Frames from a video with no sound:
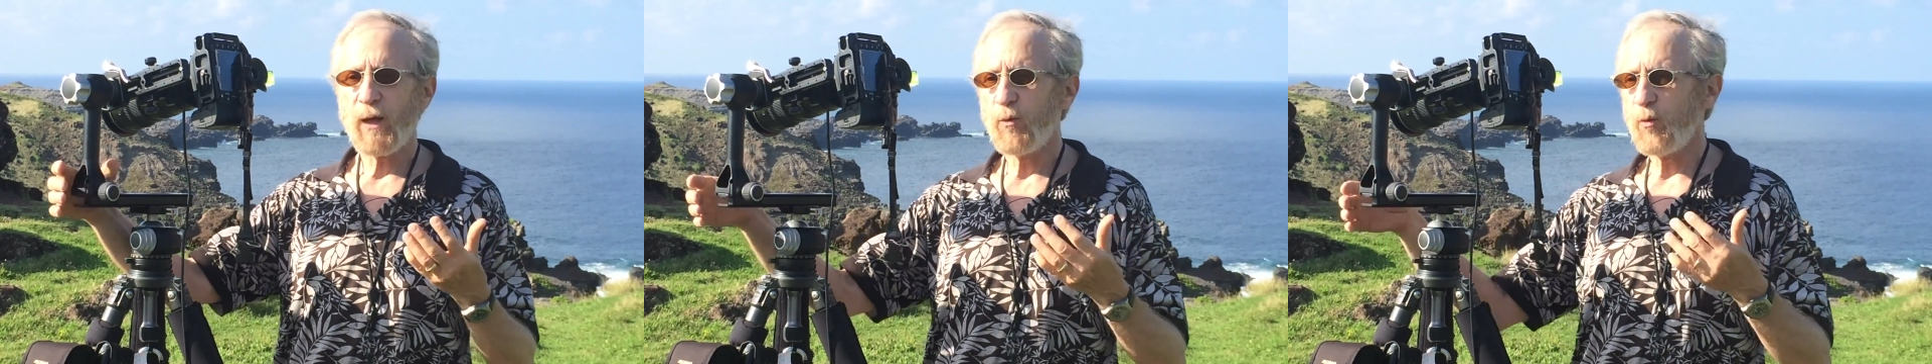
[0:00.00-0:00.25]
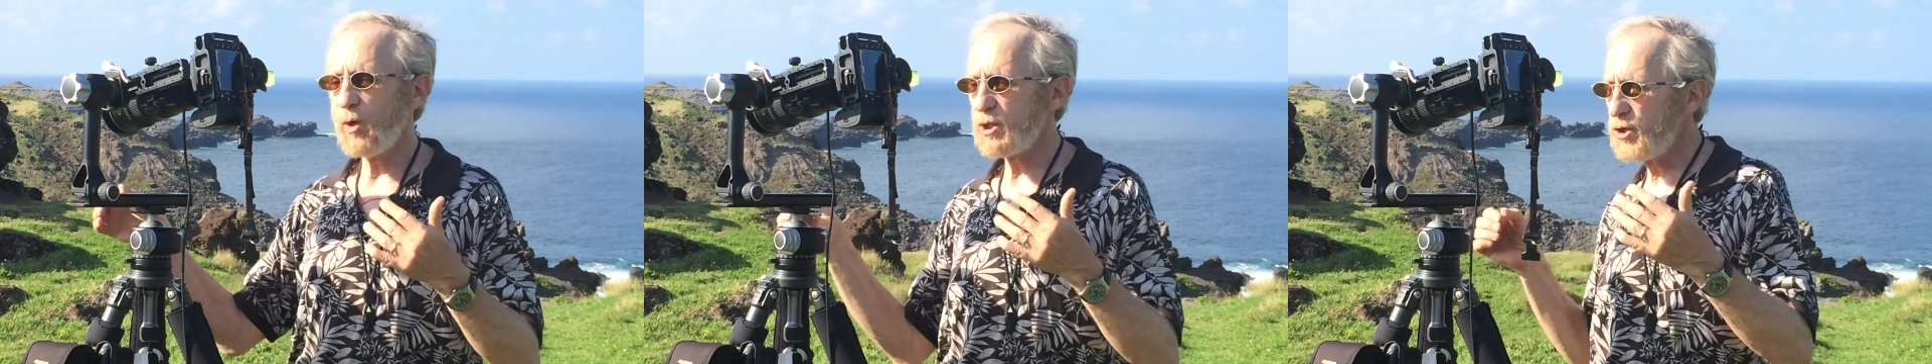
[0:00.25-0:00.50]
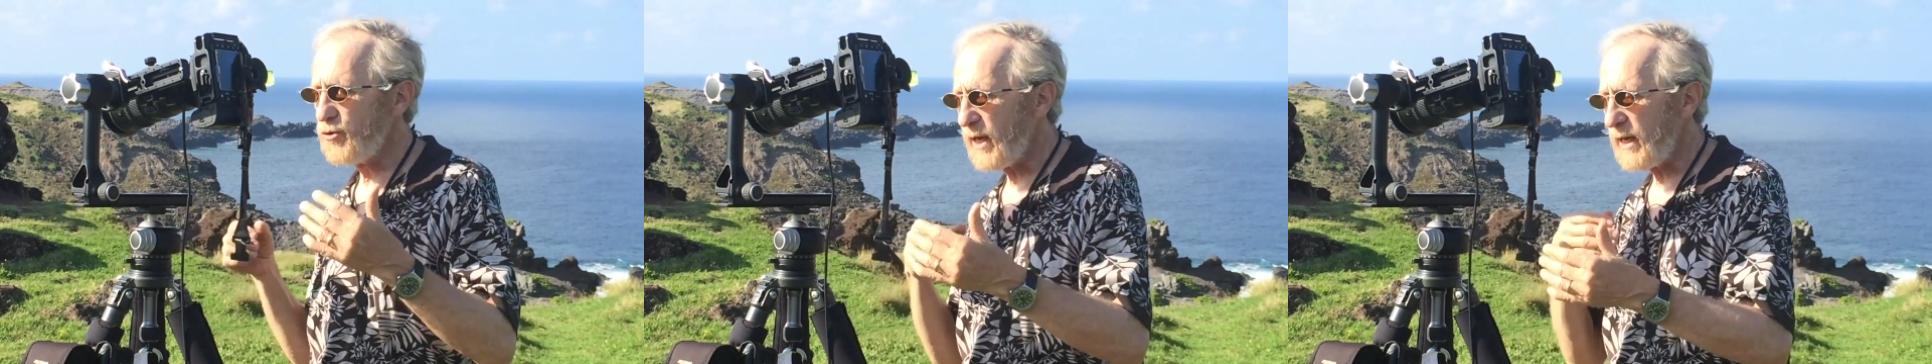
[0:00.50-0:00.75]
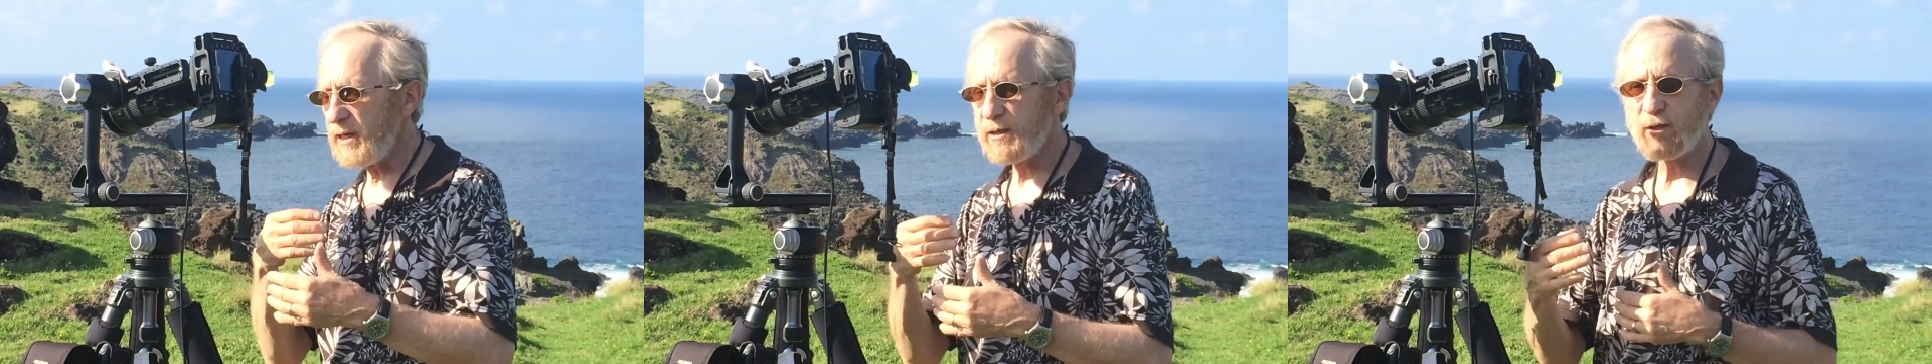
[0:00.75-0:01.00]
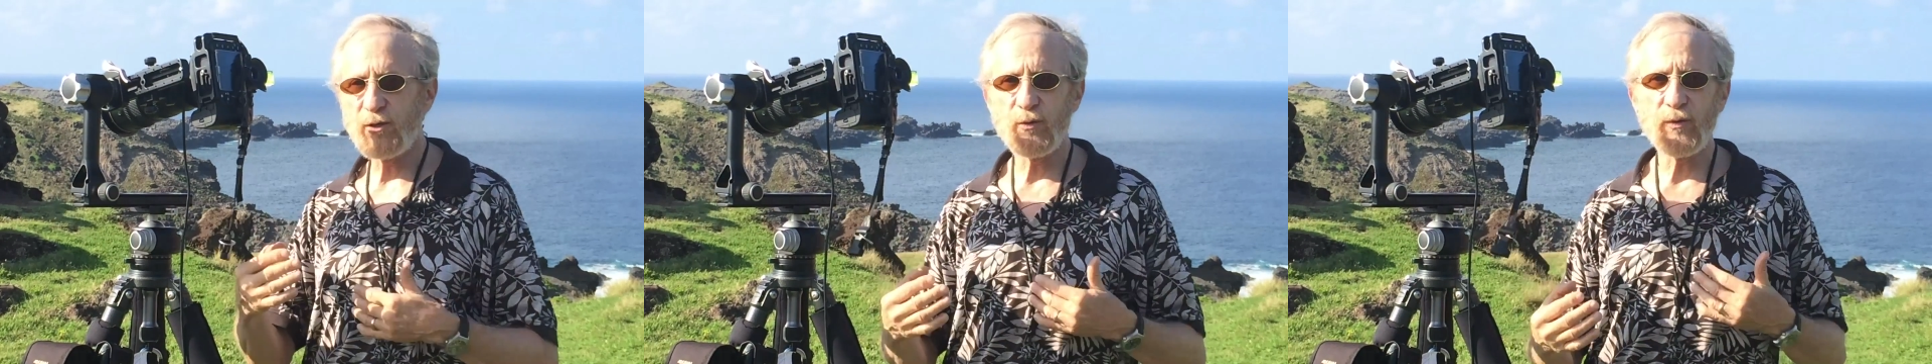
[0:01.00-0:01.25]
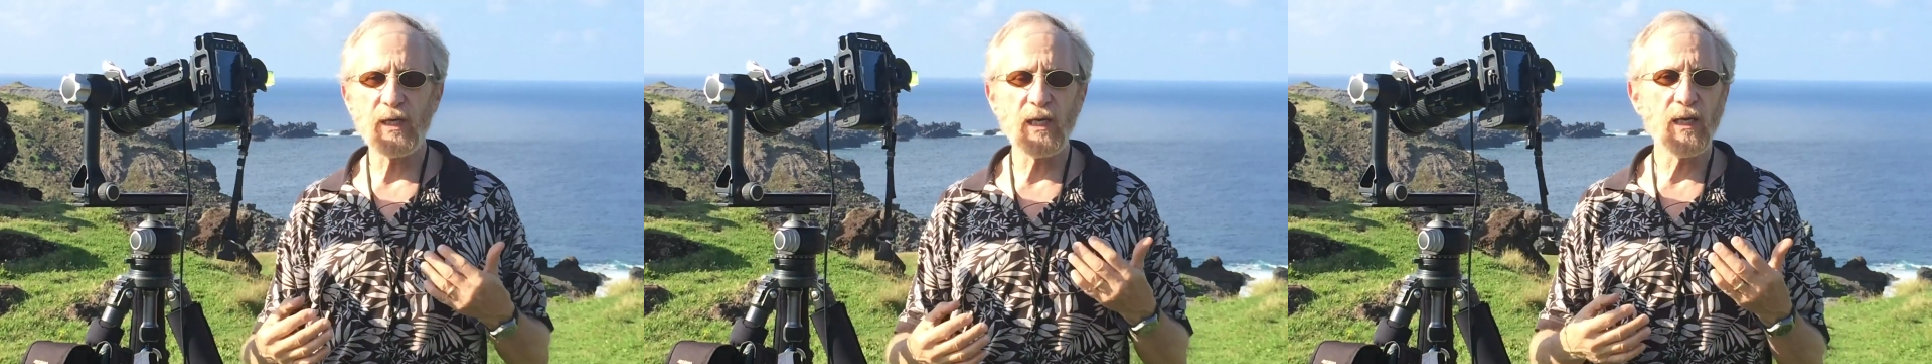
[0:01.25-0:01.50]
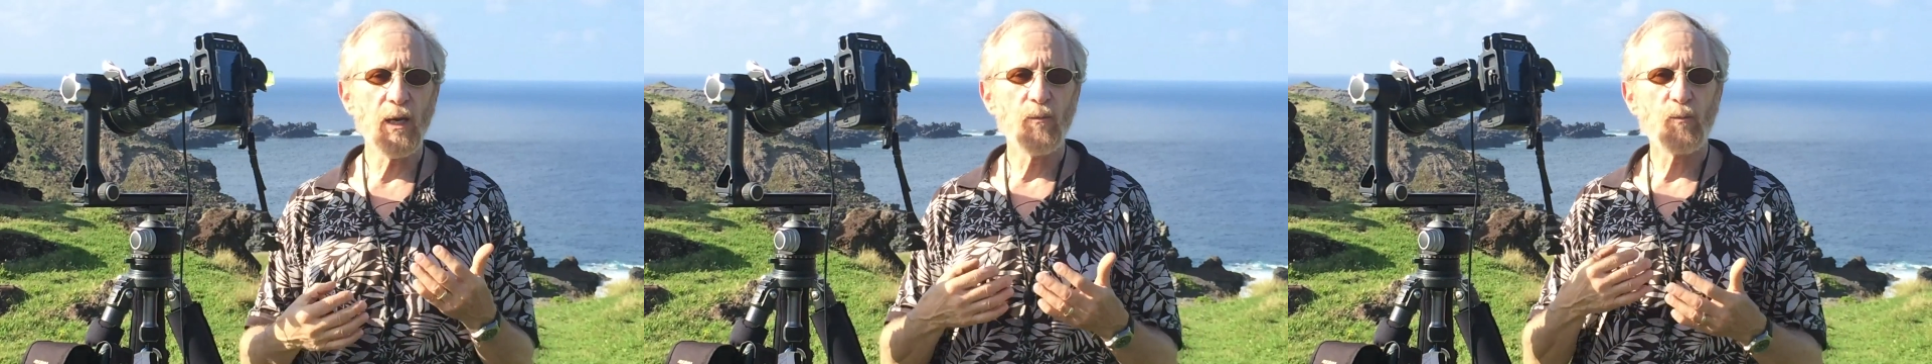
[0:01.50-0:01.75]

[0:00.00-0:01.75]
Once you get into the